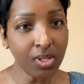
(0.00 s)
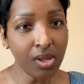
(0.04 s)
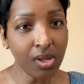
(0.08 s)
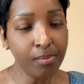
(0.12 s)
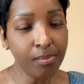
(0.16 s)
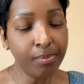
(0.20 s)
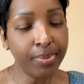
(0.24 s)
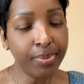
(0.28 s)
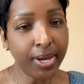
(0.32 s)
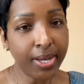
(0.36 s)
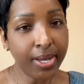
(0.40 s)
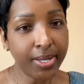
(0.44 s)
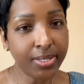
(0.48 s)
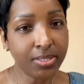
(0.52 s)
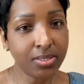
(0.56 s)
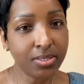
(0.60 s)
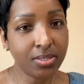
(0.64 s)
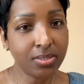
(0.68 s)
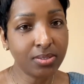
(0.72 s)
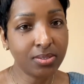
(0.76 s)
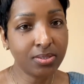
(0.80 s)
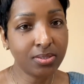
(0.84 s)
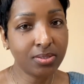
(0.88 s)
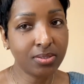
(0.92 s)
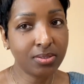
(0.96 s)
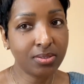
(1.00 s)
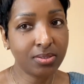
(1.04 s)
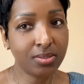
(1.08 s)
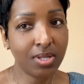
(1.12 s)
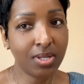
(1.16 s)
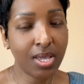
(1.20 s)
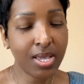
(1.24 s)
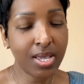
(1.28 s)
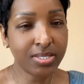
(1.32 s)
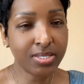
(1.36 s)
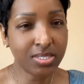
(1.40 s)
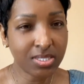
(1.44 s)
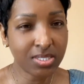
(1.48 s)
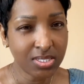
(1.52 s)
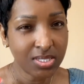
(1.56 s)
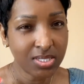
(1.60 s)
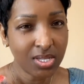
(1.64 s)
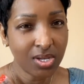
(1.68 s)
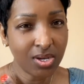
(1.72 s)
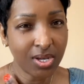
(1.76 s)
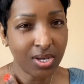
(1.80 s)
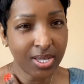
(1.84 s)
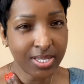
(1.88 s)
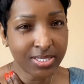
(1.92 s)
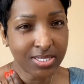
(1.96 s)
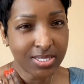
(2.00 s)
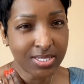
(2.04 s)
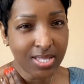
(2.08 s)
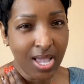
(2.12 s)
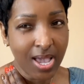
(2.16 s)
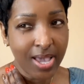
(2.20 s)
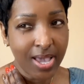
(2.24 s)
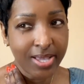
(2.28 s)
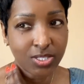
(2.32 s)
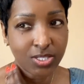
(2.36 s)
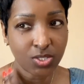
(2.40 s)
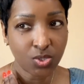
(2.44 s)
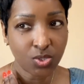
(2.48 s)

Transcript: but it's not as